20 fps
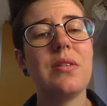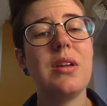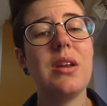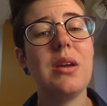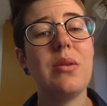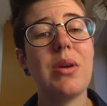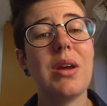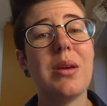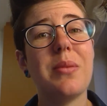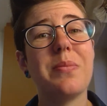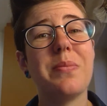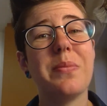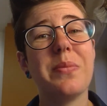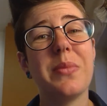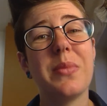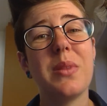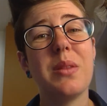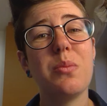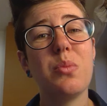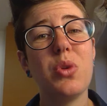Anyway,
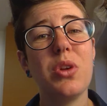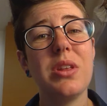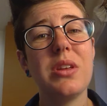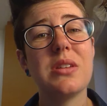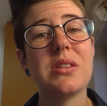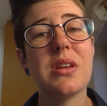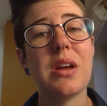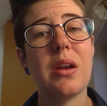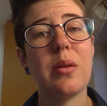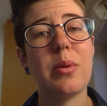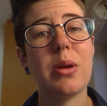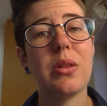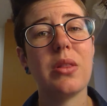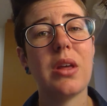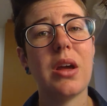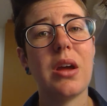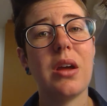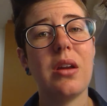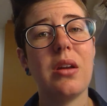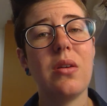I'm really sad about
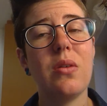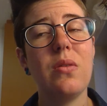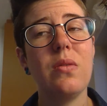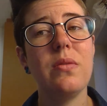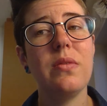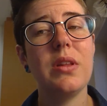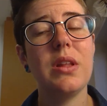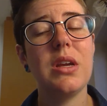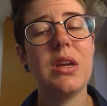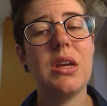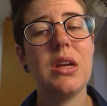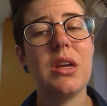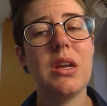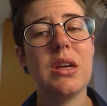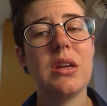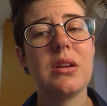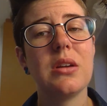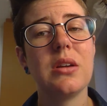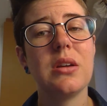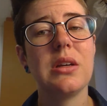that.
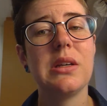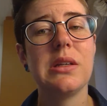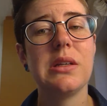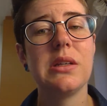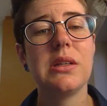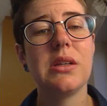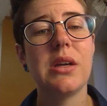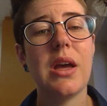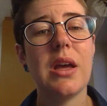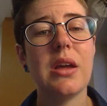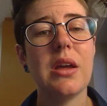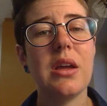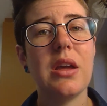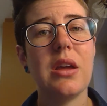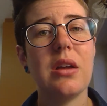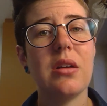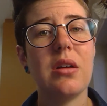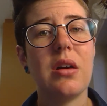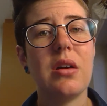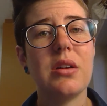Hopefully, I can
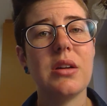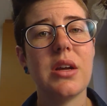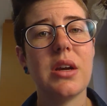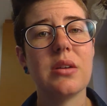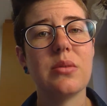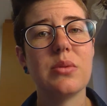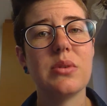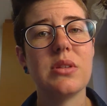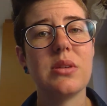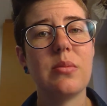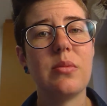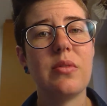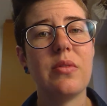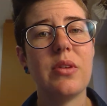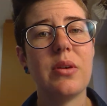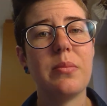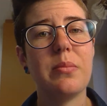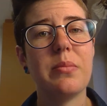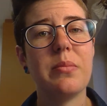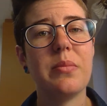get in contact with some of
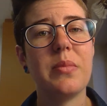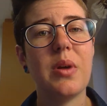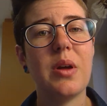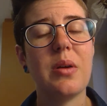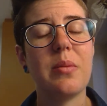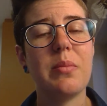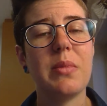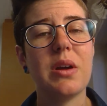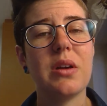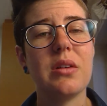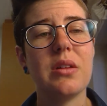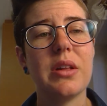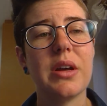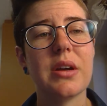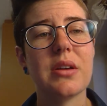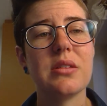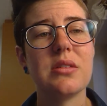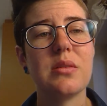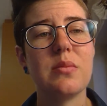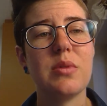them um, and
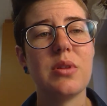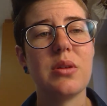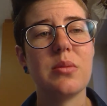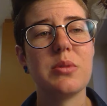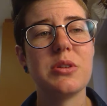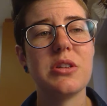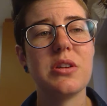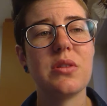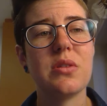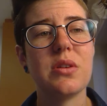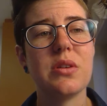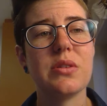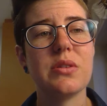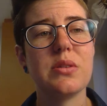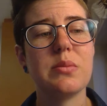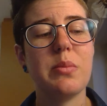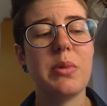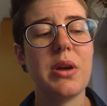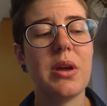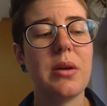collect some of their
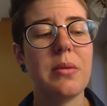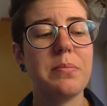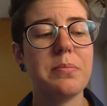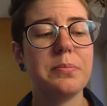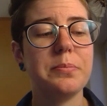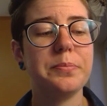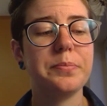materials. But